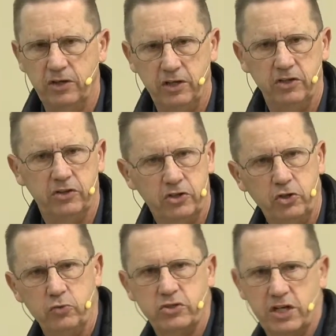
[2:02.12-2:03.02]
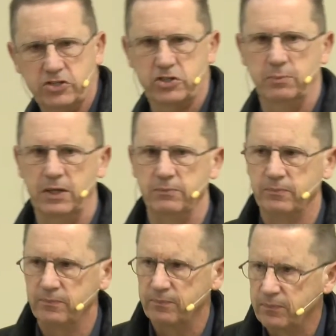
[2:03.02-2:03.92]
in the New Testament.
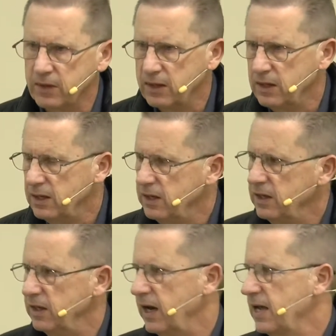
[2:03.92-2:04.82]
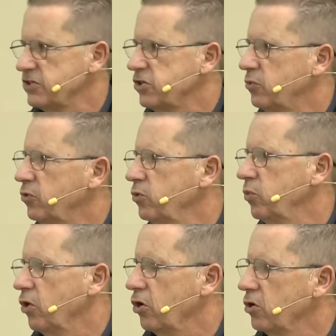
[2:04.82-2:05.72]
It has a root
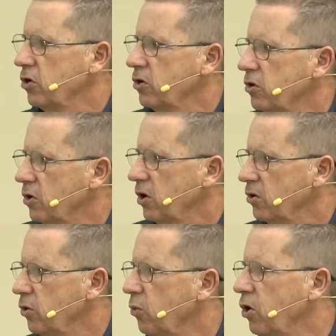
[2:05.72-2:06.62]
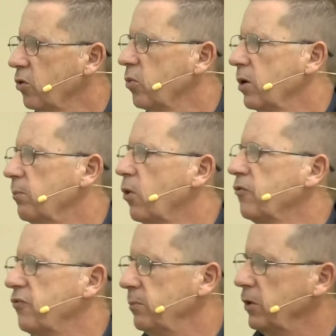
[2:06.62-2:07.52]
word, or the word we're more
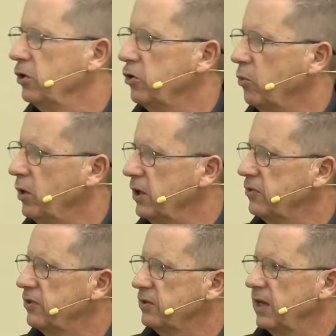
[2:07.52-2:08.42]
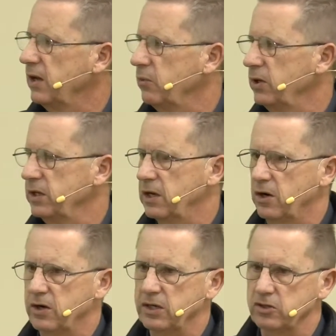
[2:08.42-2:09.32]
familiar with, that we get
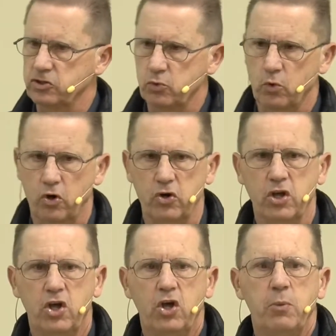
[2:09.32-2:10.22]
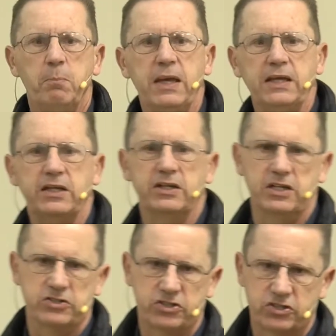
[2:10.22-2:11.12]
our English word
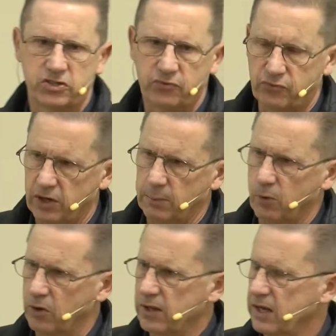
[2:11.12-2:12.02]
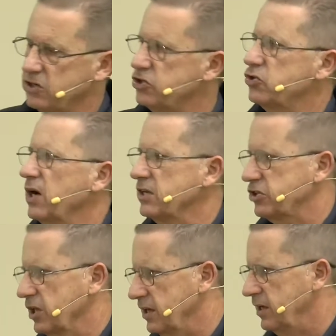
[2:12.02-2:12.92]
meekness from, or that is
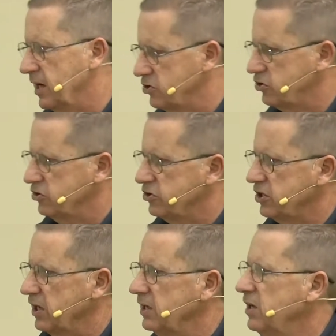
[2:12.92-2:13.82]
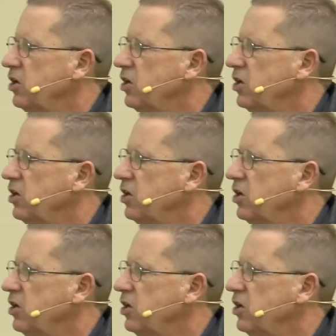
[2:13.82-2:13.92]
translated, I should say,